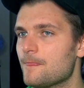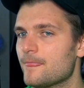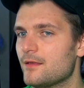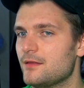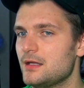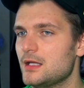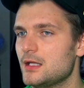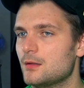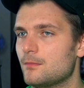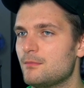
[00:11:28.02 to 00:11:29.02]

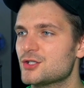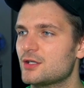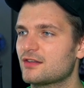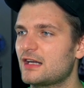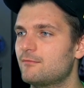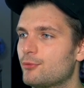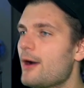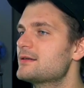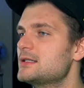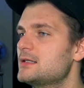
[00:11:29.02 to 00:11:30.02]
the mission is kind of
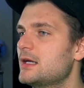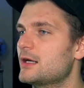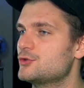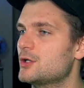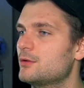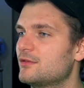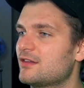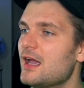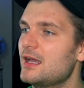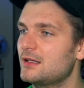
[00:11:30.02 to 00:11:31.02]
brought to Indiana Jones,
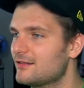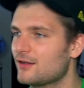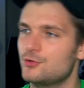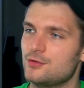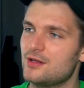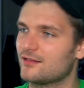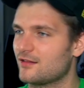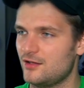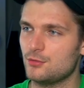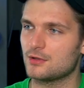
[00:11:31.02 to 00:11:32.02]
like, hey, let's go do this
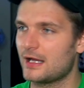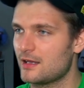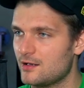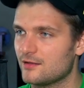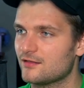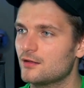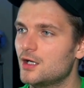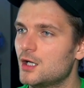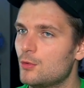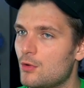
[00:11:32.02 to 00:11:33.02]
because you would like this.
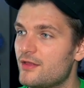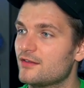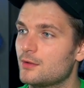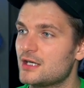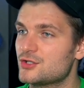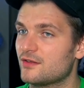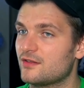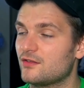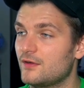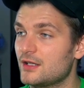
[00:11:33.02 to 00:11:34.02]
For this one, it's just
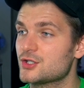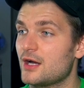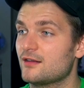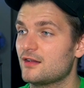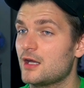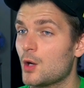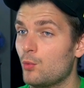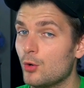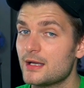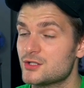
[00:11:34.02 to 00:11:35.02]
this village guy saying,
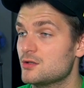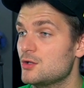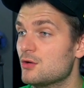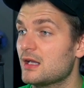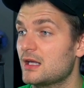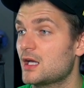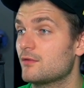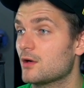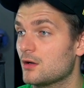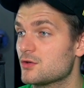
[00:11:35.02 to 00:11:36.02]
we'll make sure you can get out of
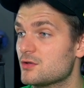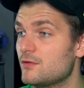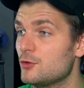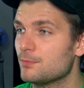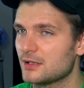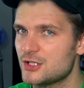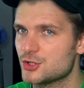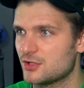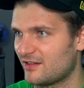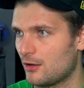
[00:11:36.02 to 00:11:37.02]
our country if you please
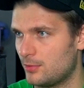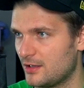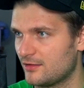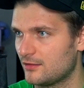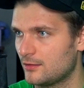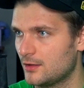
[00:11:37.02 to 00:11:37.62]
just help us.